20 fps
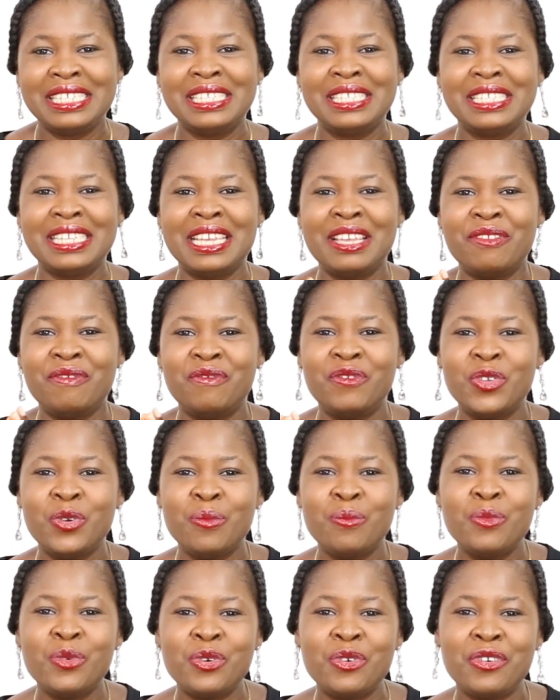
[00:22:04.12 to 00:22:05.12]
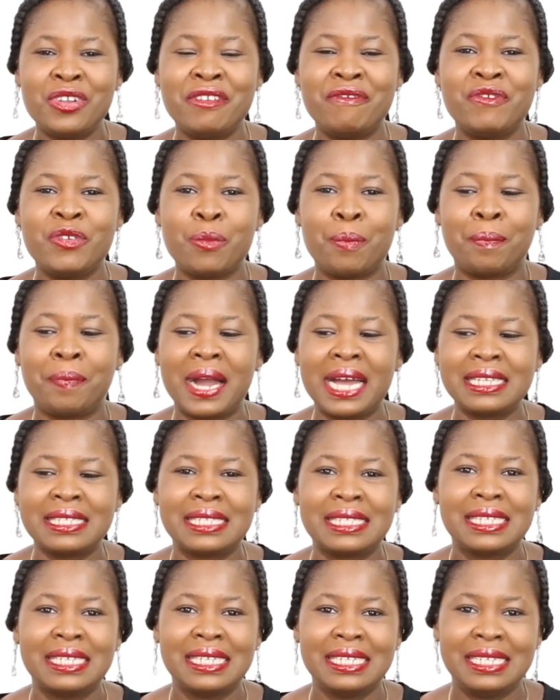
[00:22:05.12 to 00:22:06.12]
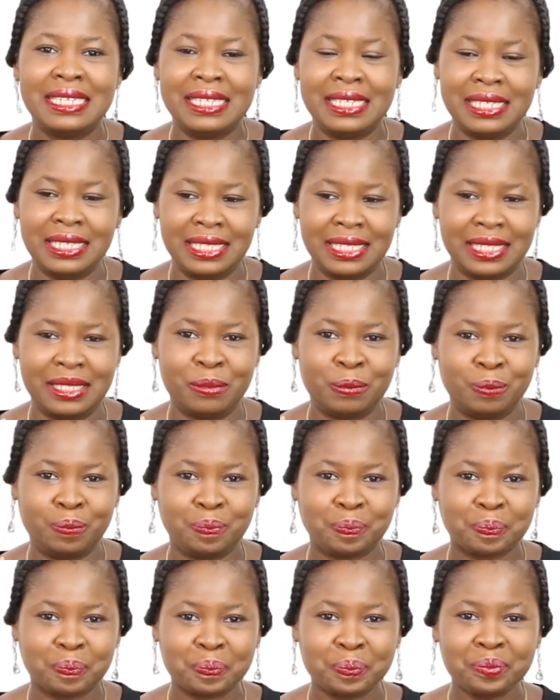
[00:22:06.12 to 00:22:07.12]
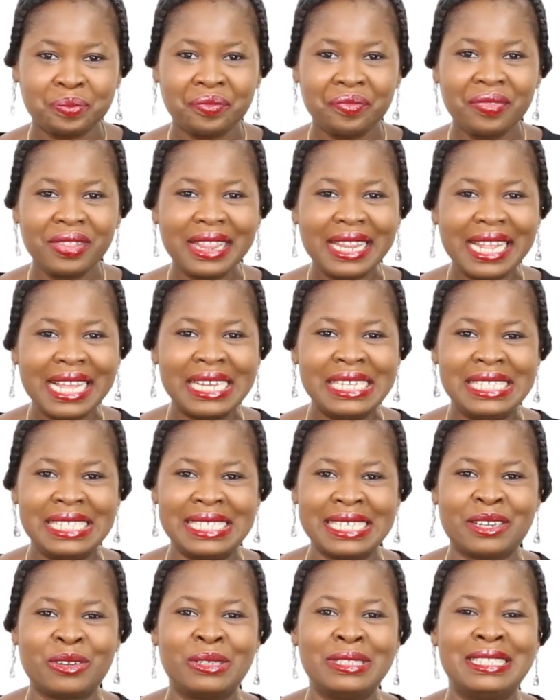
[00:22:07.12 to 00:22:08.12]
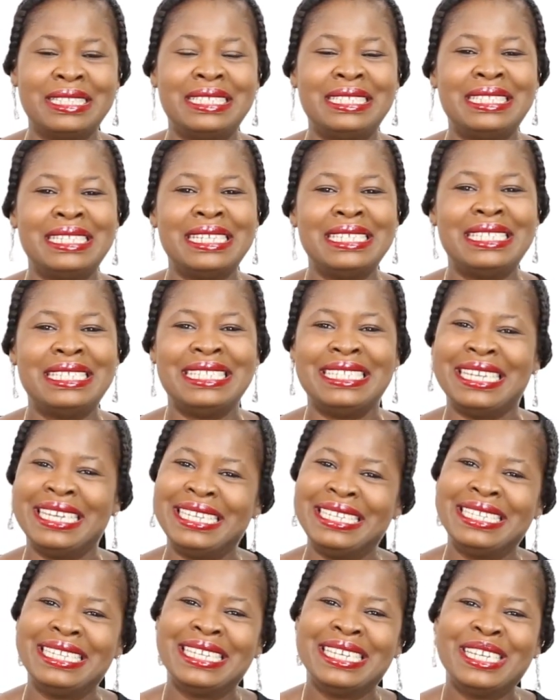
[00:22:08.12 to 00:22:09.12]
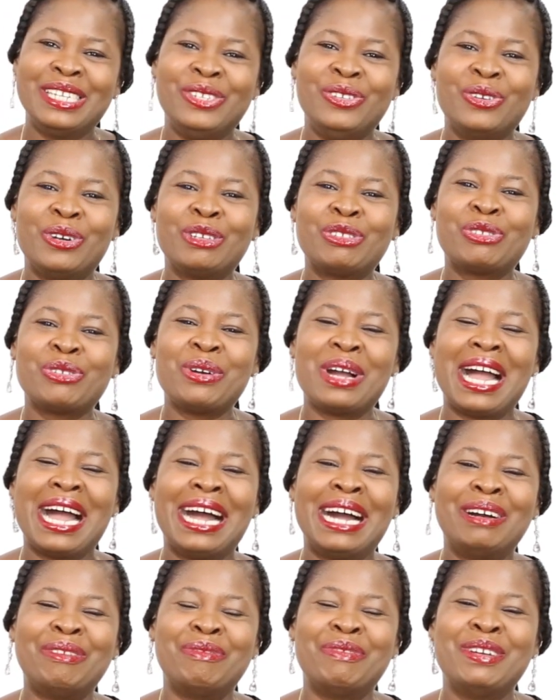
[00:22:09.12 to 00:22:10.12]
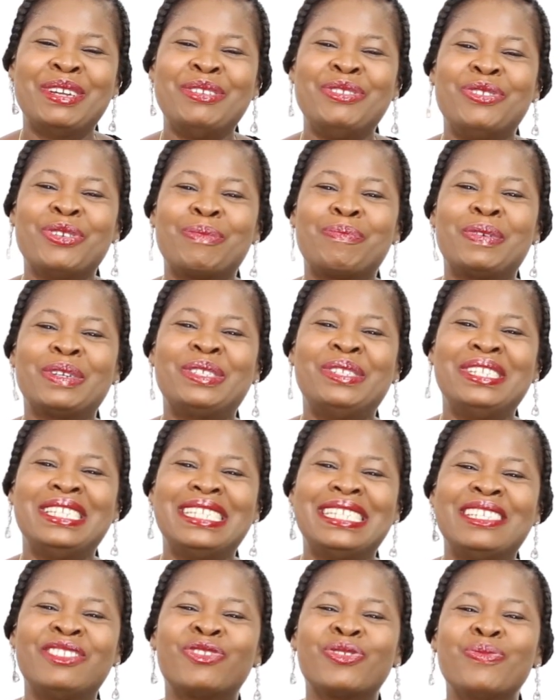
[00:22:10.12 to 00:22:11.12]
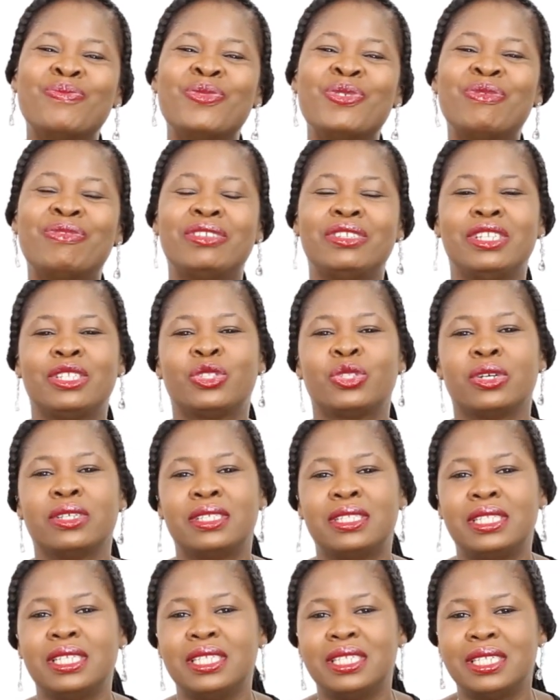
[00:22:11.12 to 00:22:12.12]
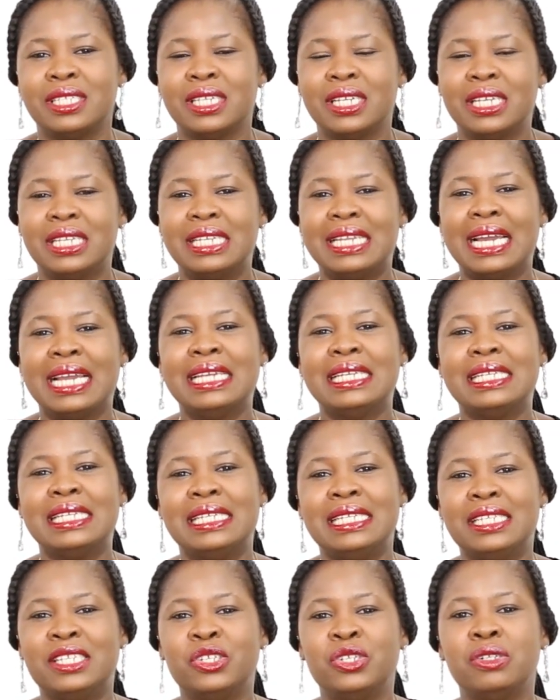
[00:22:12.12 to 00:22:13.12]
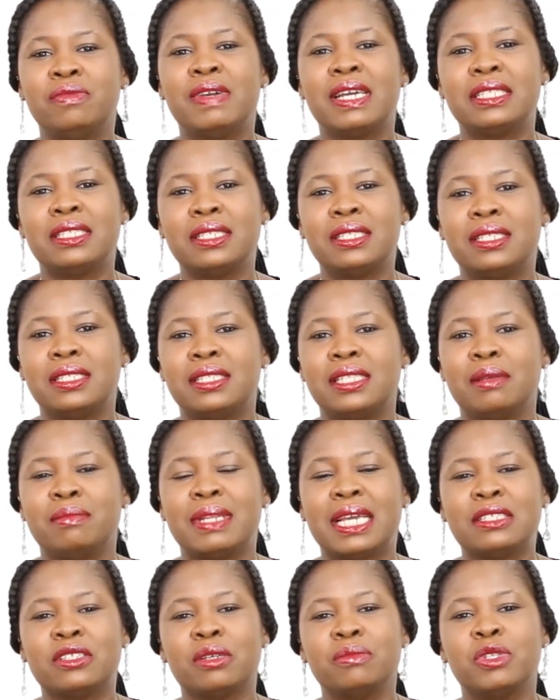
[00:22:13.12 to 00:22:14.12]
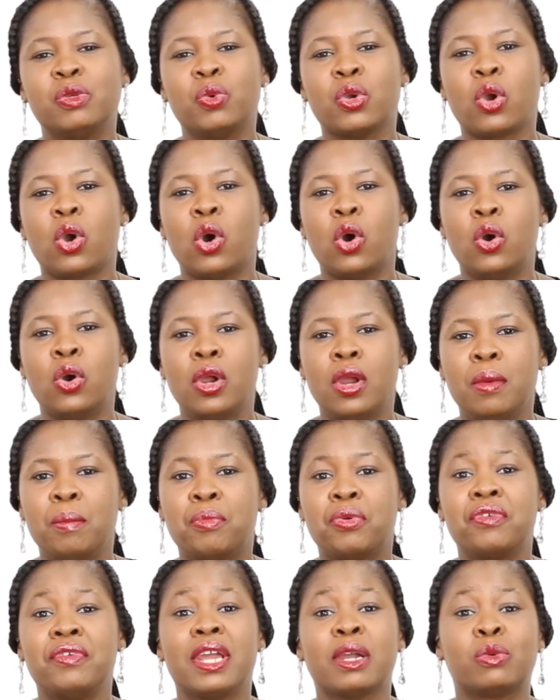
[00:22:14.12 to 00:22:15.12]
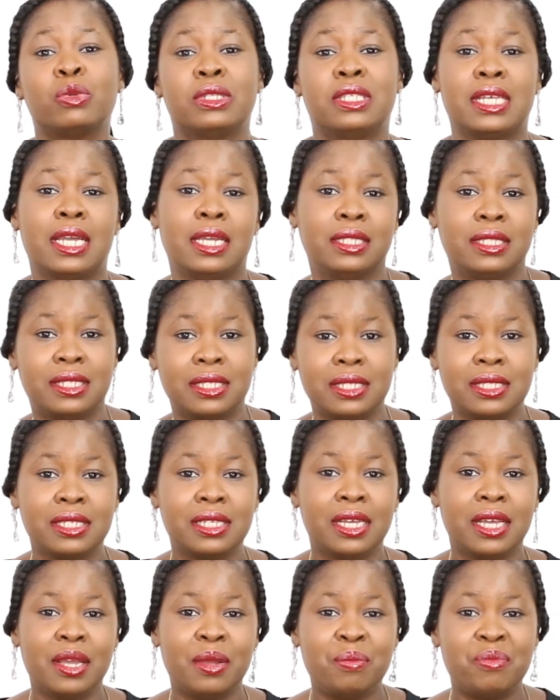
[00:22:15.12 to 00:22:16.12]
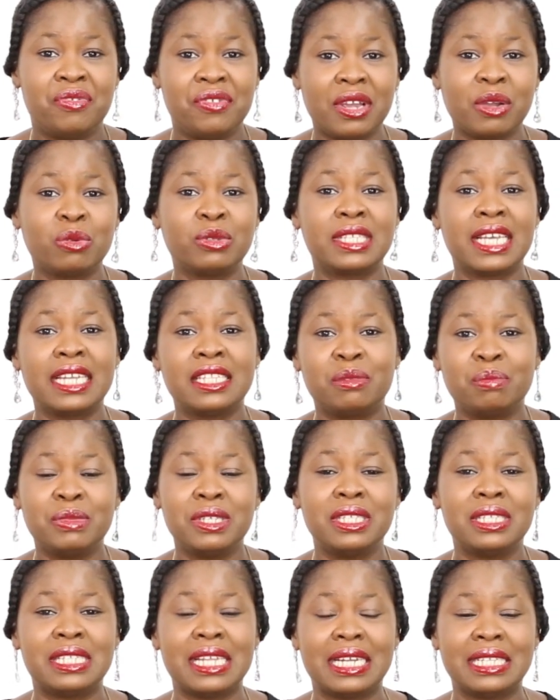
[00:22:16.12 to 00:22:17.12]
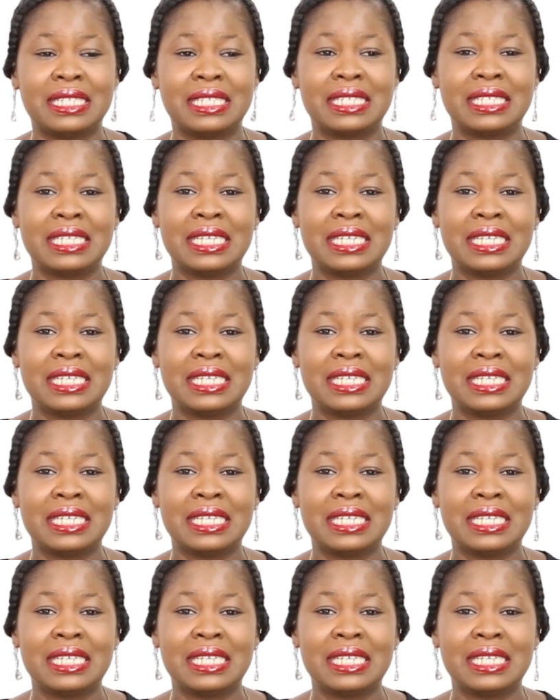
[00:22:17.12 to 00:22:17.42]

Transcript: is if you pass this second stage, then you also have the opportunity to move to the third stage. In the university system, there's something we call prerequisites. Prerequisite means that